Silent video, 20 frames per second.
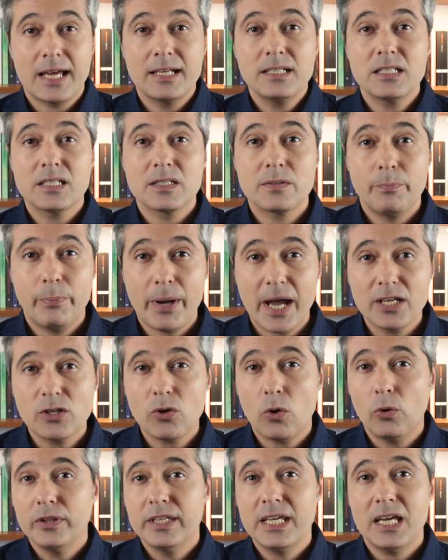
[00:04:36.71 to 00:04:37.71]
and despite
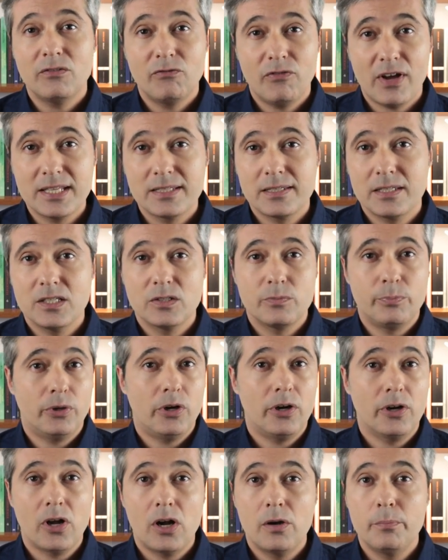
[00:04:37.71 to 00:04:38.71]
all the advances
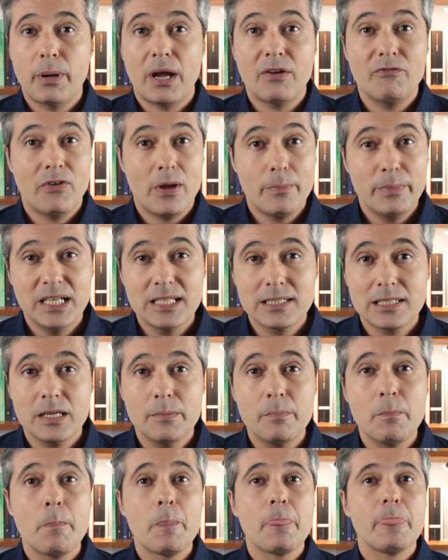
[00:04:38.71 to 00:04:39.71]
brought on by
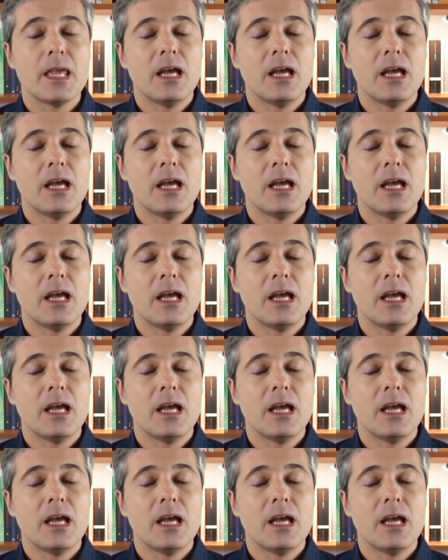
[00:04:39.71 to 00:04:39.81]
feminism,